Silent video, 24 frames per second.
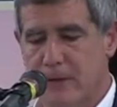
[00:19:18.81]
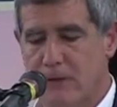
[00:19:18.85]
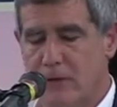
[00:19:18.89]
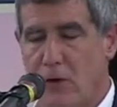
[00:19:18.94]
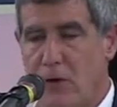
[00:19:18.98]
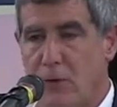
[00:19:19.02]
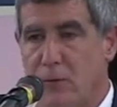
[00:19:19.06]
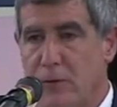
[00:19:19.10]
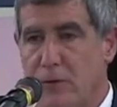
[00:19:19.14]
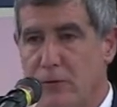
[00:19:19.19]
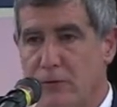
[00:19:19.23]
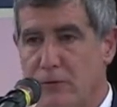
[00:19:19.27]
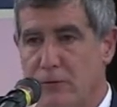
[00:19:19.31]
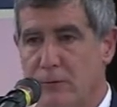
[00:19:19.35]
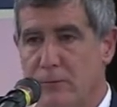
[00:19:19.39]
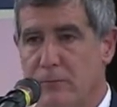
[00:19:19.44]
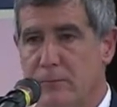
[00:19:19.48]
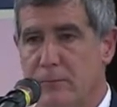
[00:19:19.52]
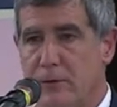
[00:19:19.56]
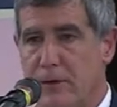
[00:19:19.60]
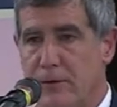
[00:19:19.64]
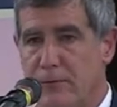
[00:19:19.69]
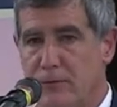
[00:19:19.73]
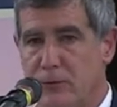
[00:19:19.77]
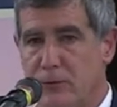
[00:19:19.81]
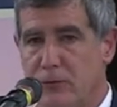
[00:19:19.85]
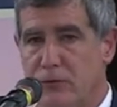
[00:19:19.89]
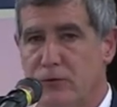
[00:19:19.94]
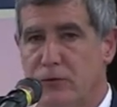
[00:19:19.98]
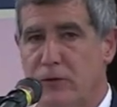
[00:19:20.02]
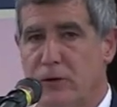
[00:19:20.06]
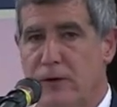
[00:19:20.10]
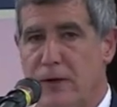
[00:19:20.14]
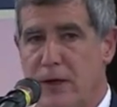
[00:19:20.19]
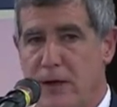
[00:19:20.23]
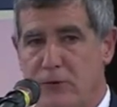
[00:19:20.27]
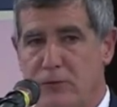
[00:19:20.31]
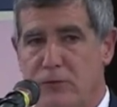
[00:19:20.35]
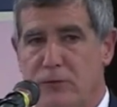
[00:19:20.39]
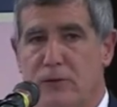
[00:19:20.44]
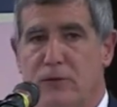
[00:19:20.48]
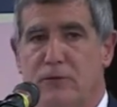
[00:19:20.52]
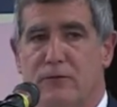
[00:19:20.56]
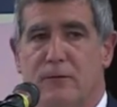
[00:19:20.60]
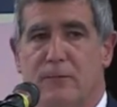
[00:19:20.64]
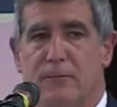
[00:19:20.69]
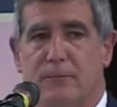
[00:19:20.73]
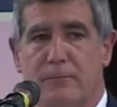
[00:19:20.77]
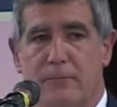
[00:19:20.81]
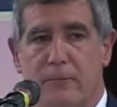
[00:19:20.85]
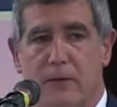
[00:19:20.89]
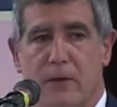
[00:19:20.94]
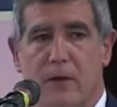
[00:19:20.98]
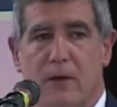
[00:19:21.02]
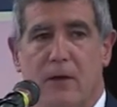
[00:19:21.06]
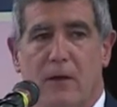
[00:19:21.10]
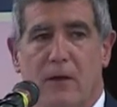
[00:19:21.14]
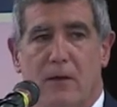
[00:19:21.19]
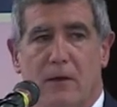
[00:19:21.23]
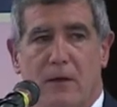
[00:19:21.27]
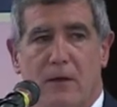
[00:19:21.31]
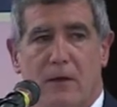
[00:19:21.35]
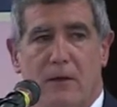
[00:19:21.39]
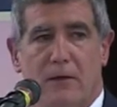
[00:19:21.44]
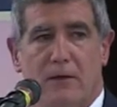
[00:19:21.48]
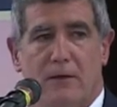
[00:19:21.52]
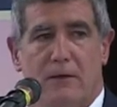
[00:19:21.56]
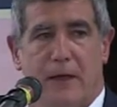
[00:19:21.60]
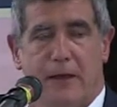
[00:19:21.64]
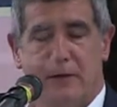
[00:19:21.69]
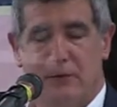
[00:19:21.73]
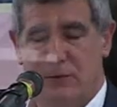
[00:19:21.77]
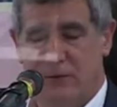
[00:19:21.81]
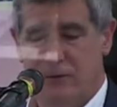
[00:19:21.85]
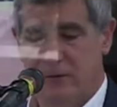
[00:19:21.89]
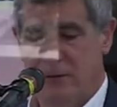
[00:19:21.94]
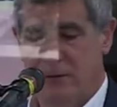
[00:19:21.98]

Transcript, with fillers: Darwinism, evolution, and naturalism. That's